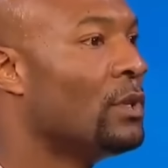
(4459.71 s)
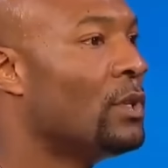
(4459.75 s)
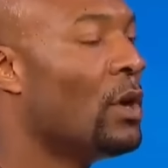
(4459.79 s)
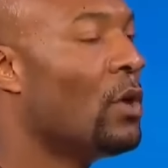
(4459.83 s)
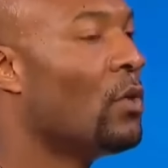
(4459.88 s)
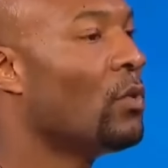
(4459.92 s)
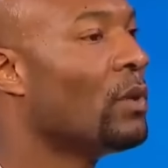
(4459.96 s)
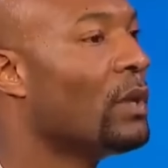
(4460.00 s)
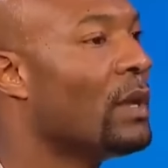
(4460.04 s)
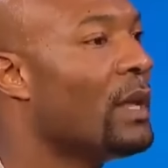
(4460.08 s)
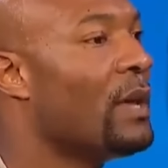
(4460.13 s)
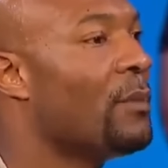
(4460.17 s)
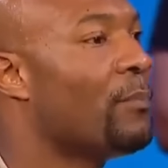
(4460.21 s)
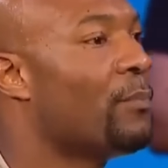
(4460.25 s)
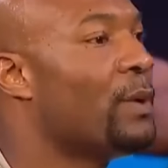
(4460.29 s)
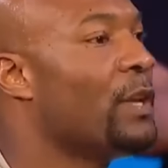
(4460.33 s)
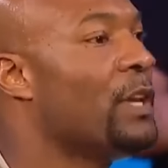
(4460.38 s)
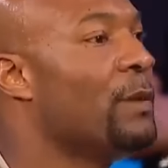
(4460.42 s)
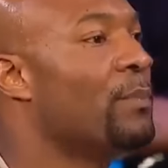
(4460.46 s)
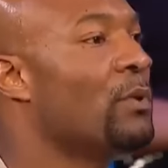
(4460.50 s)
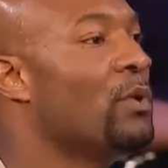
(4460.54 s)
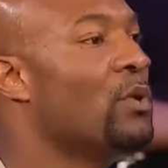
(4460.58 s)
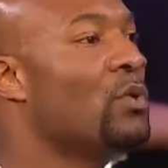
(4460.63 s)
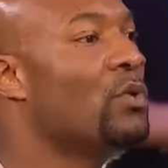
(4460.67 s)
Don't let
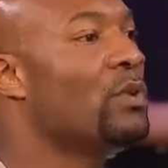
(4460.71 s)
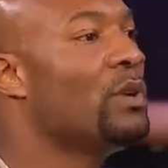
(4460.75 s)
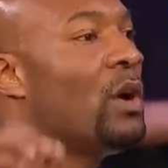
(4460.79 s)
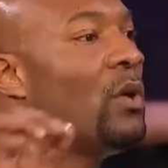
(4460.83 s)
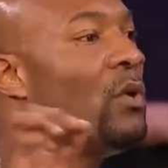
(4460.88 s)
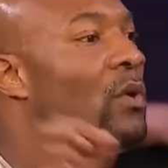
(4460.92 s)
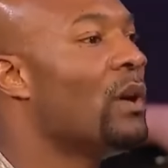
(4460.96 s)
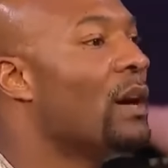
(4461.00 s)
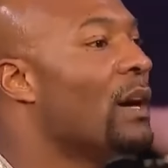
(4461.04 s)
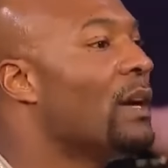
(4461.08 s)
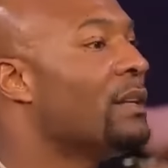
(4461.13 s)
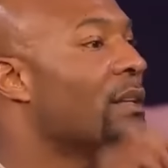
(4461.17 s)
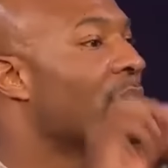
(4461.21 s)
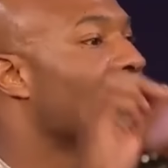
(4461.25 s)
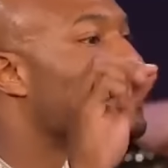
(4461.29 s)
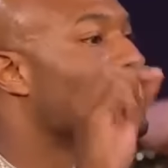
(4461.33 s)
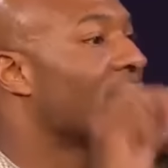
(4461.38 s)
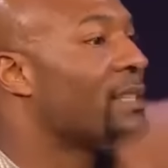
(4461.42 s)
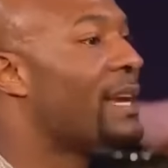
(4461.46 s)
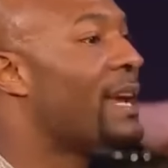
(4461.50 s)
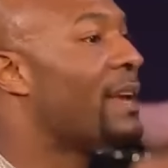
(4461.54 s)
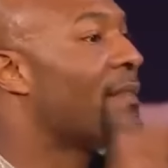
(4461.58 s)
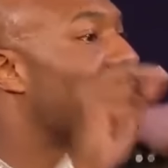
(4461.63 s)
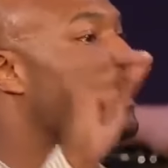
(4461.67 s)
people who don't
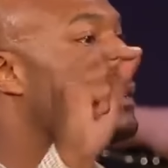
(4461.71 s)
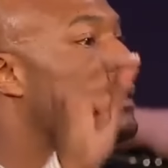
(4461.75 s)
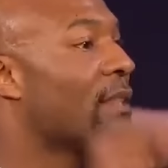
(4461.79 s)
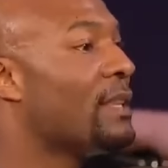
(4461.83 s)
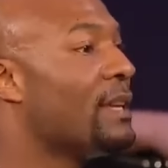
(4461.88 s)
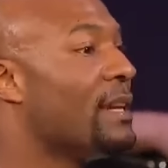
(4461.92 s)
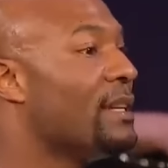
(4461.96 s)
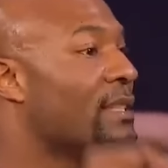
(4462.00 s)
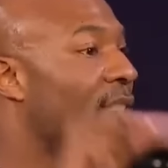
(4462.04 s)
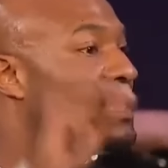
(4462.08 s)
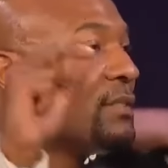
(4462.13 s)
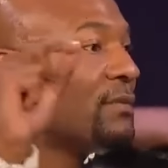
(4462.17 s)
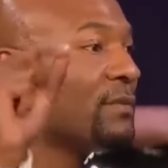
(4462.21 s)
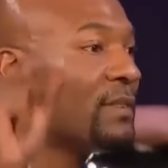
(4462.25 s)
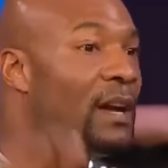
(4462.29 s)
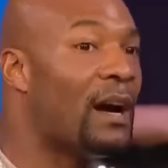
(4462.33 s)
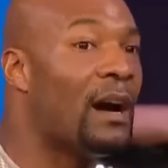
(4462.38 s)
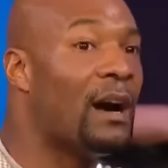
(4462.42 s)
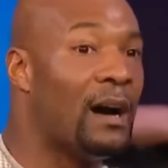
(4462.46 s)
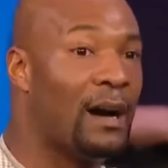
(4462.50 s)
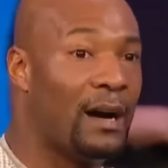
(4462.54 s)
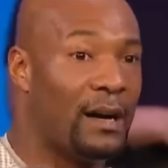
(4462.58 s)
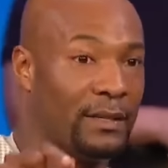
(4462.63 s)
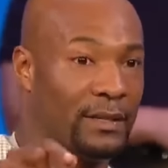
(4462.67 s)
understand the things of
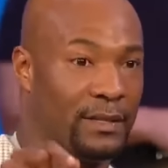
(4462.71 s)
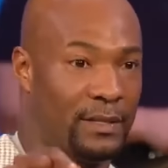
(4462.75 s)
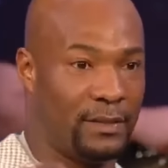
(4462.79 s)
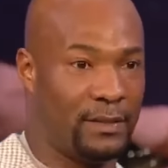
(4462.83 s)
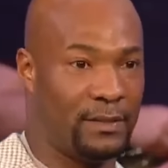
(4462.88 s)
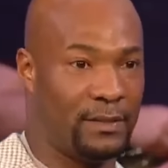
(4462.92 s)
God